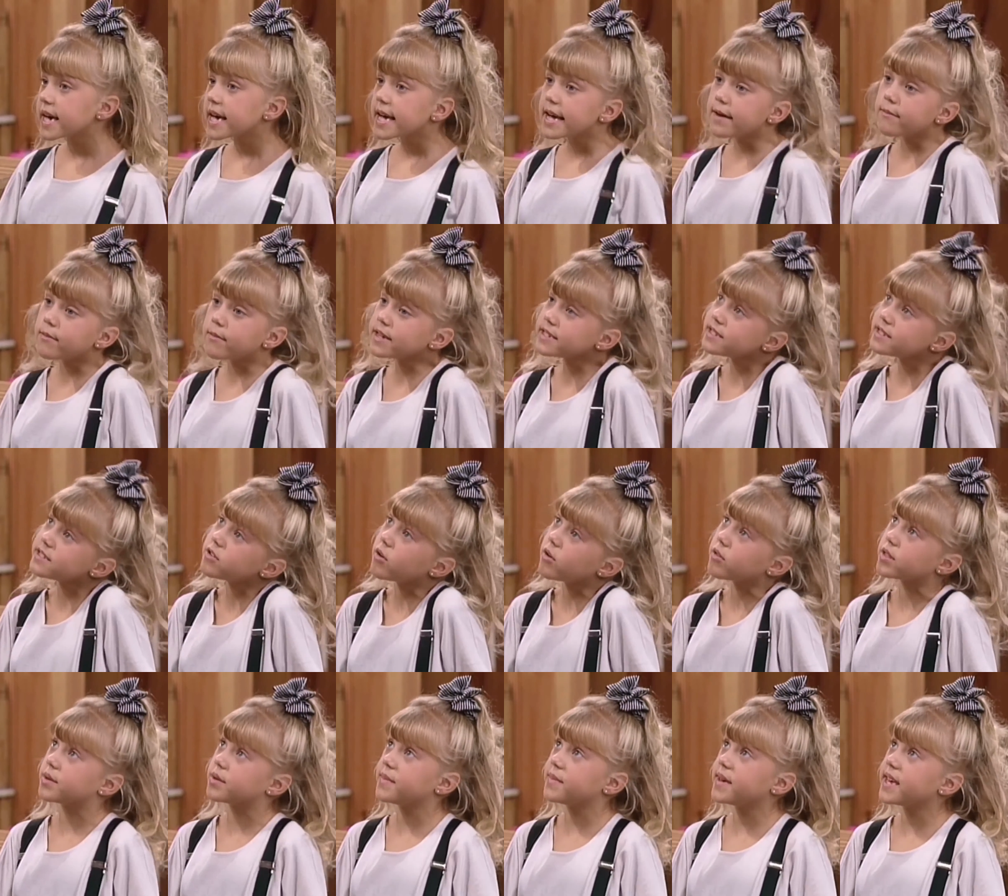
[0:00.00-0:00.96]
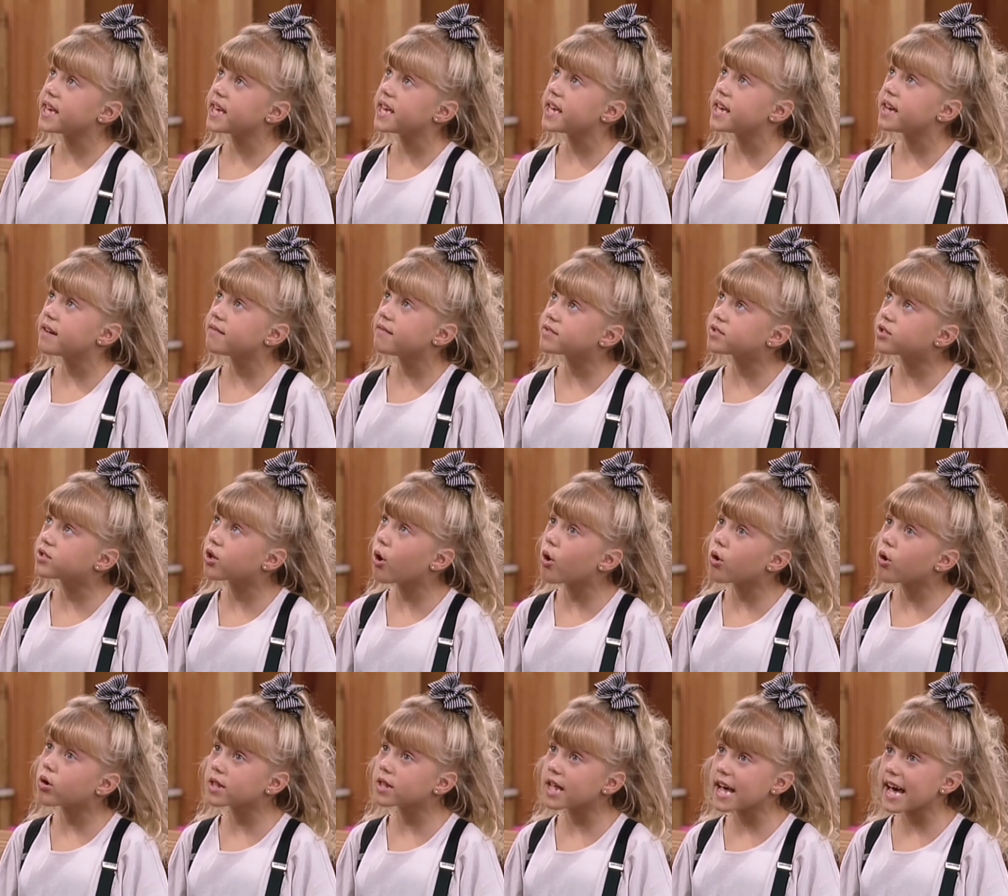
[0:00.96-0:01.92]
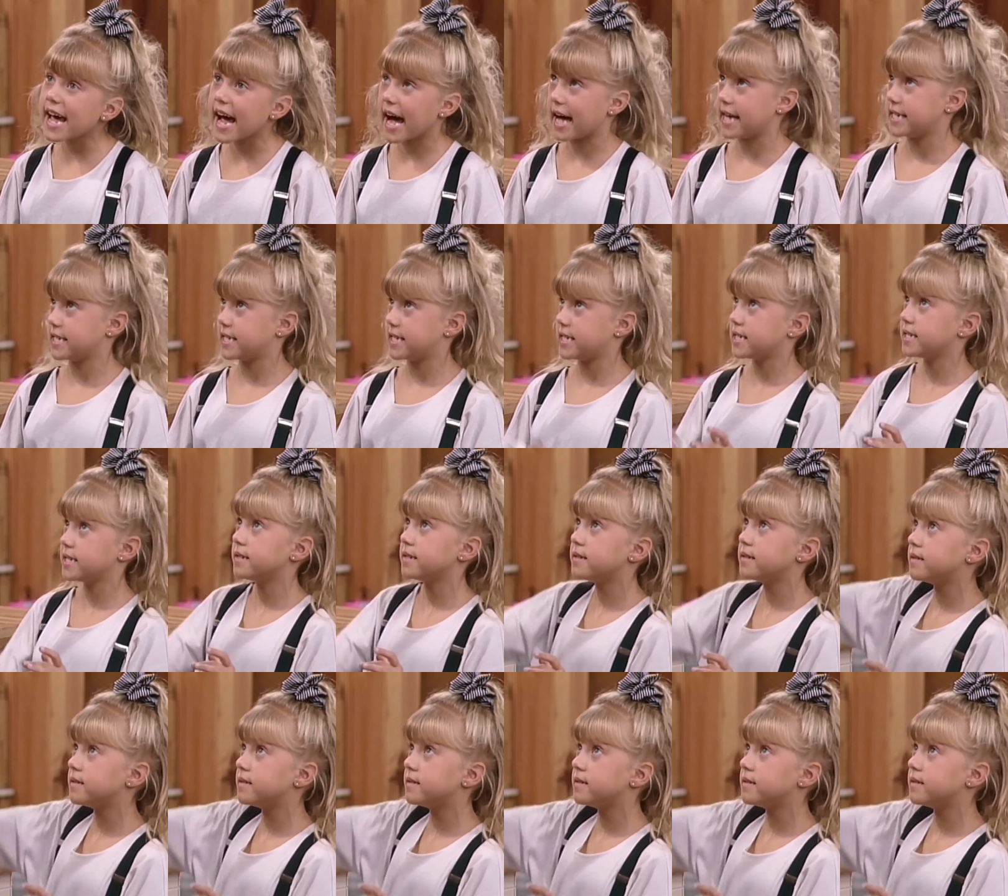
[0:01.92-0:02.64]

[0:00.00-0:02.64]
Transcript: It wasn't only me, it was the whole class.